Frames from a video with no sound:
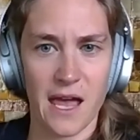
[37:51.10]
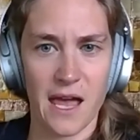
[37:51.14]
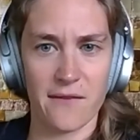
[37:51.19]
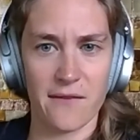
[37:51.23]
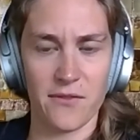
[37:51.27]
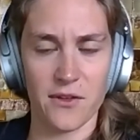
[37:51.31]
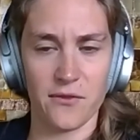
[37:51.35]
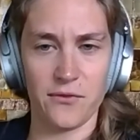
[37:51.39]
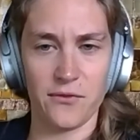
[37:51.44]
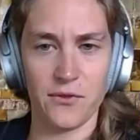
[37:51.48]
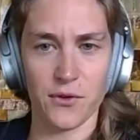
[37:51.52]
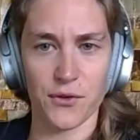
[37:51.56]

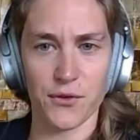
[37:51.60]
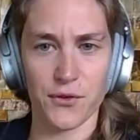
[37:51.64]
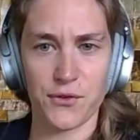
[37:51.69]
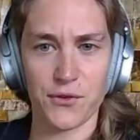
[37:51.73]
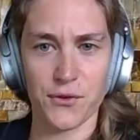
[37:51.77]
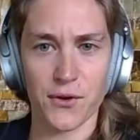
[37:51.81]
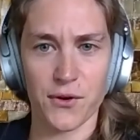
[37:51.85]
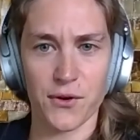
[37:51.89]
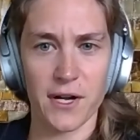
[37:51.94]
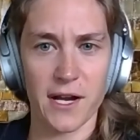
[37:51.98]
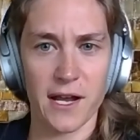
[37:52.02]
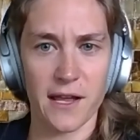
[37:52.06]
fuel
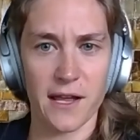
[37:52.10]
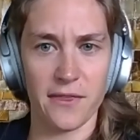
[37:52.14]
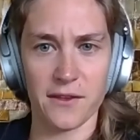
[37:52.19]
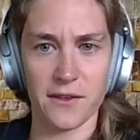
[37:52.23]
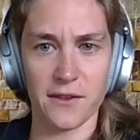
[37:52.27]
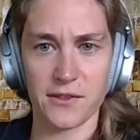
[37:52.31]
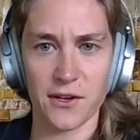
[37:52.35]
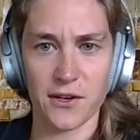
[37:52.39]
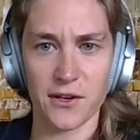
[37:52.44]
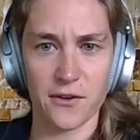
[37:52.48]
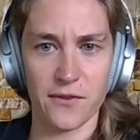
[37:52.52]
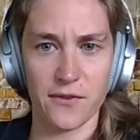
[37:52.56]
stored on the
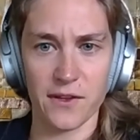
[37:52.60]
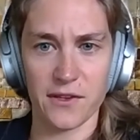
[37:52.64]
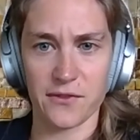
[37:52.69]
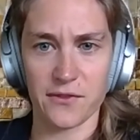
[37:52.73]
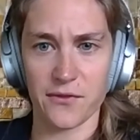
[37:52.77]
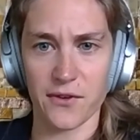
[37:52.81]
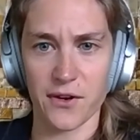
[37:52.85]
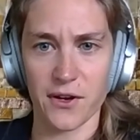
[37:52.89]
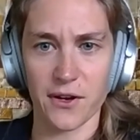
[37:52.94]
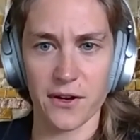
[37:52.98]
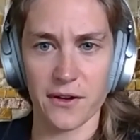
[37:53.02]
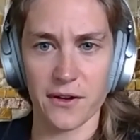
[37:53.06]
surface
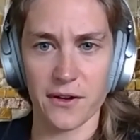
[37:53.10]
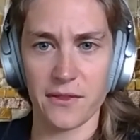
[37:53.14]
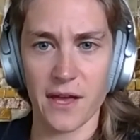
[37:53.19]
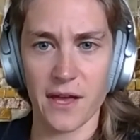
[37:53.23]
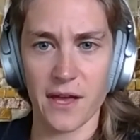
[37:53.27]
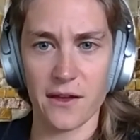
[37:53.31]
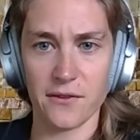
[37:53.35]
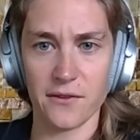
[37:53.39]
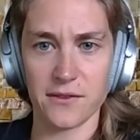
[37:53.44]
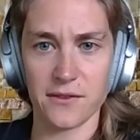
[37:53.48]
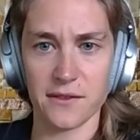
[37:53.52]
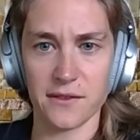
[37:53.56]
for
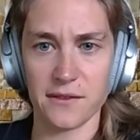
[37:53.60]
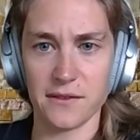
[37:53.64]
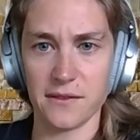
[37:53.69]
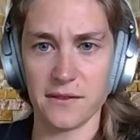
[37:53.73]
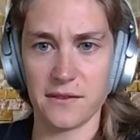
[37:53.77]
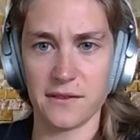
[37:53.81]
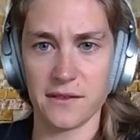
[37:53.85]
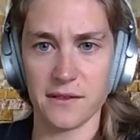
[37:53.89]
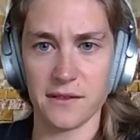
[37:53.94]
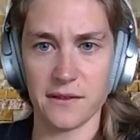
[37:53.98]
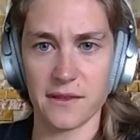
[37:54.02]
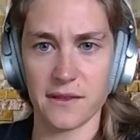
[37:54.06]

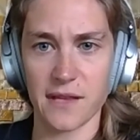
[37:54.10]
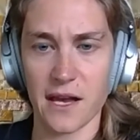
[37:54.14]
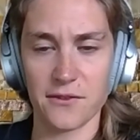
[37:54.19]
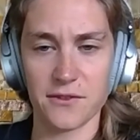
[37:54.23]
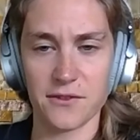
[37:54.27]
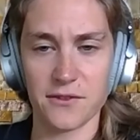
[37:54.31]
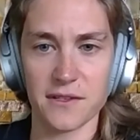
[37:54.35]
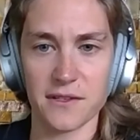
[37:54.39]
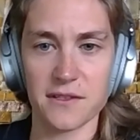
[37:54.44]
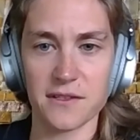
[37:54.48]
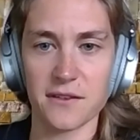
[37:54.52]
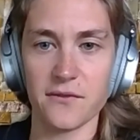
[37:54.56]
thousands and
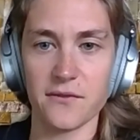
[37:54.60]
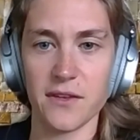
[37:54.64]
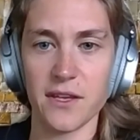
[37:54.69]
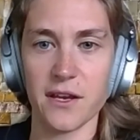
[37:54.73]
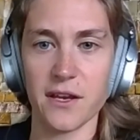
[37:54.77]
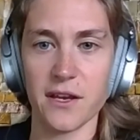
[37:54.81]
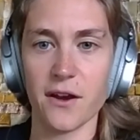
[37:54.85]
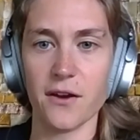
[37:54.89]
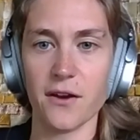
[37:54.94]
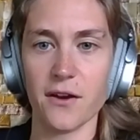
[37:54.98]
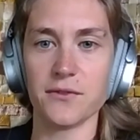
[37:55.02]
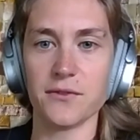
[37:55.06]
thousands of
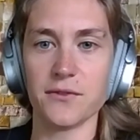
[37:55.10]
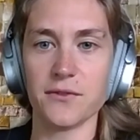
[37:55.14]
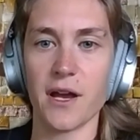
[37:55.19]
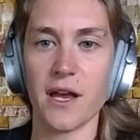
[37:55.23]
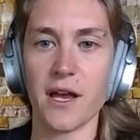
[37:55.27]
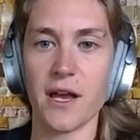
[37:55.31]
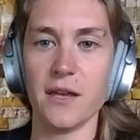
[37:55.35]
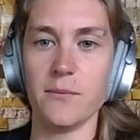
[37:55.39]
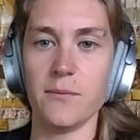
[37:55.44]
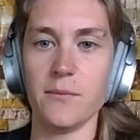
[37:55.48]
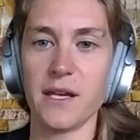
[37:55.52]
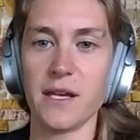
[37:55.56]
years, right?